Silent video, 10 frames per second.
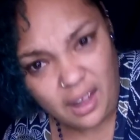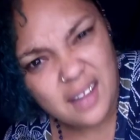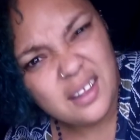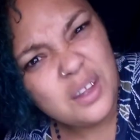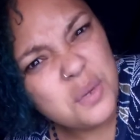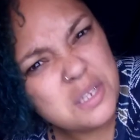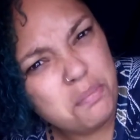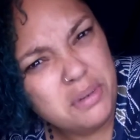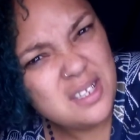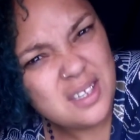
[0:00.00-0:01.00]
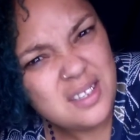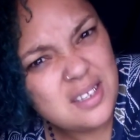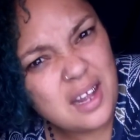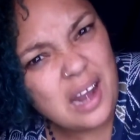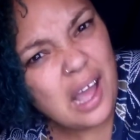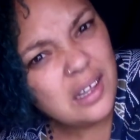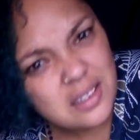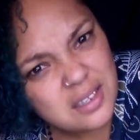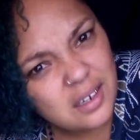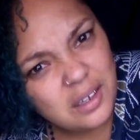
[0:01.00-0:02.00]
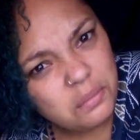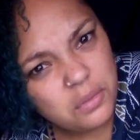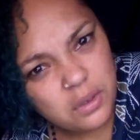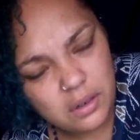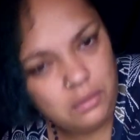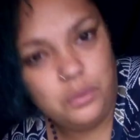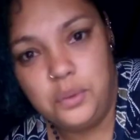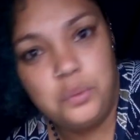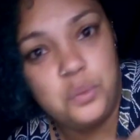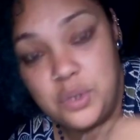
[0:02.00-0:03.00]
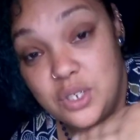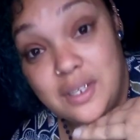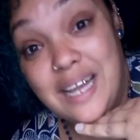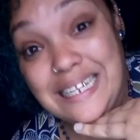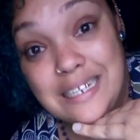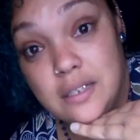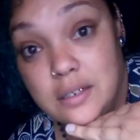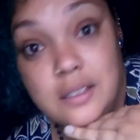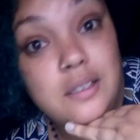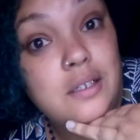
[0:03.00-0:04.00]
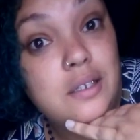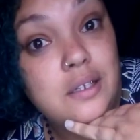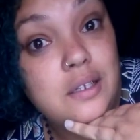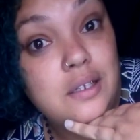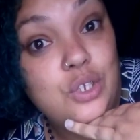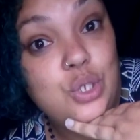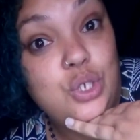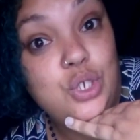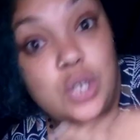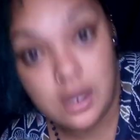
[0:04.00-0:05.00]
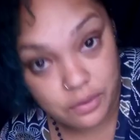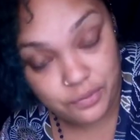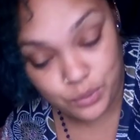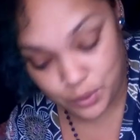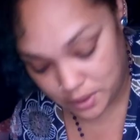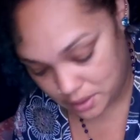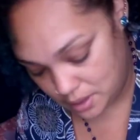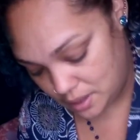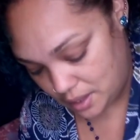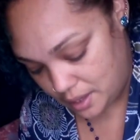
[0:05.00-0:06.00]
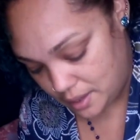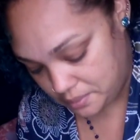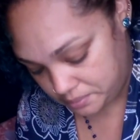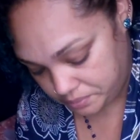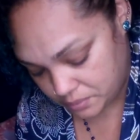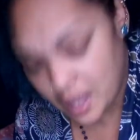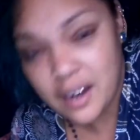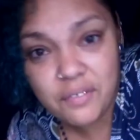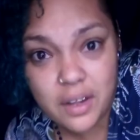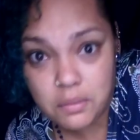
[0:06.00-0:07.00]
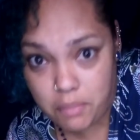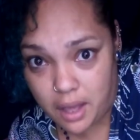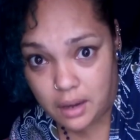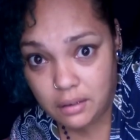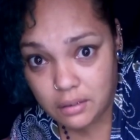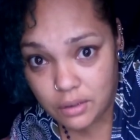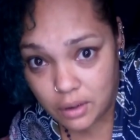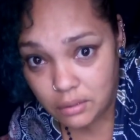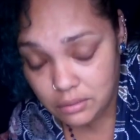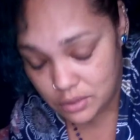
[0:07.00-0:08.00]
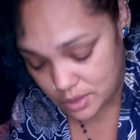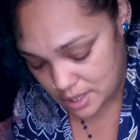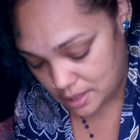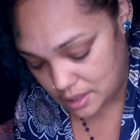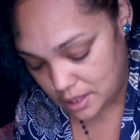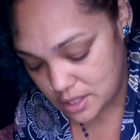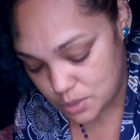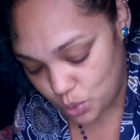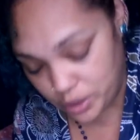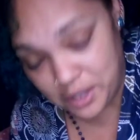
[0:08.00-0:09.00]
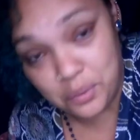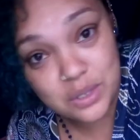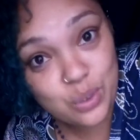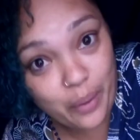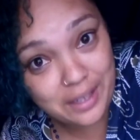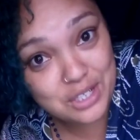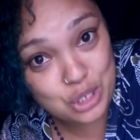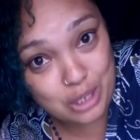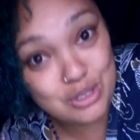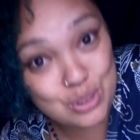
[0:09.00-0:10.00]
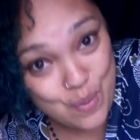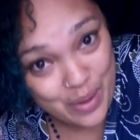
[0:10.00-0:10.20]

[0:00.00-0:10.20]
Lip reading: I think there was biscuits and ice cream, We just ate junk food. And I felt bad, because like the next morning he was going straight to